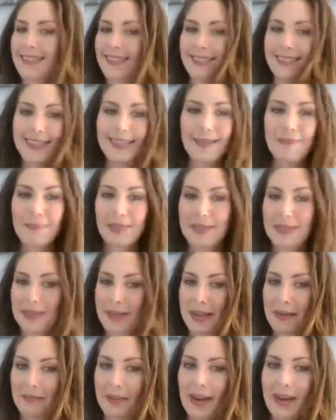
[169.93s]
something's
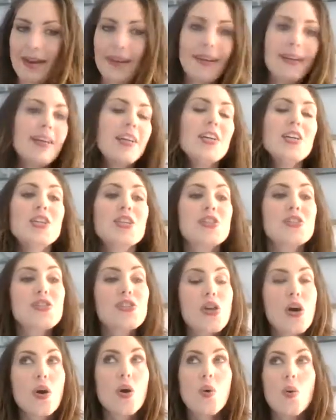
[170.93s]
not right.
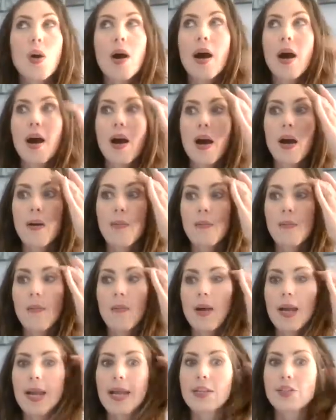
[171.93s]
So
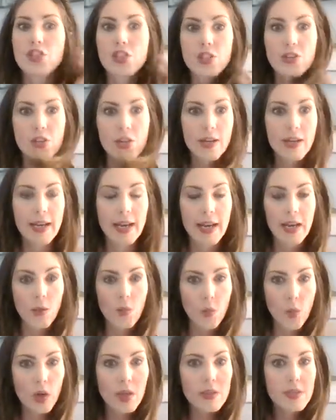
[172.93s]
it just started getting
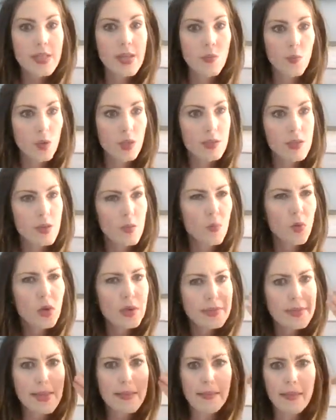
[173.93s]
worse and worse and
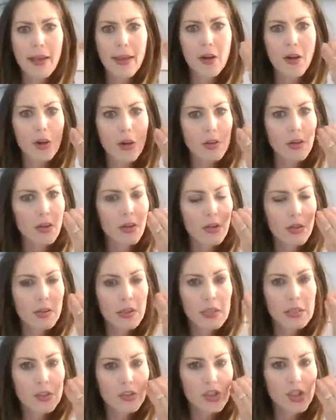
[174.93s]
worse. And like her
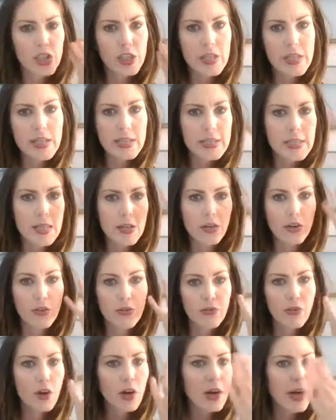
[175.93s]
little cheeks and her
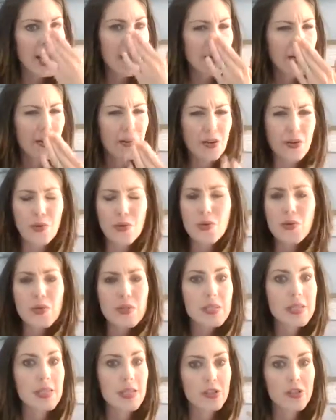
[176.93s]
forehead and her
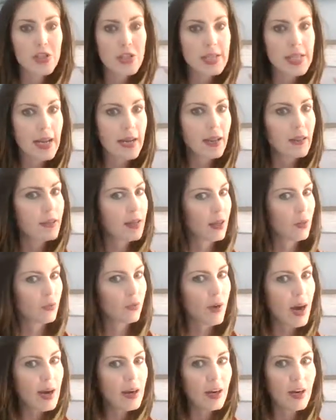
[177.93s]
nose, they're just getting like
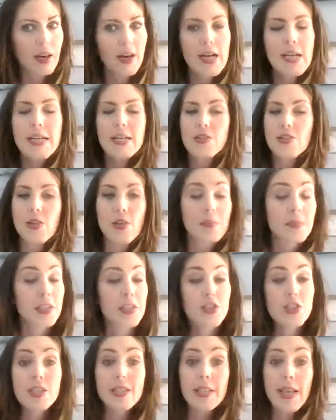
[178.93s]
redder. So I'm like,
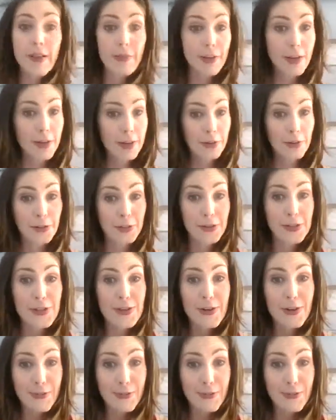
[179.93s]
she's having an allergic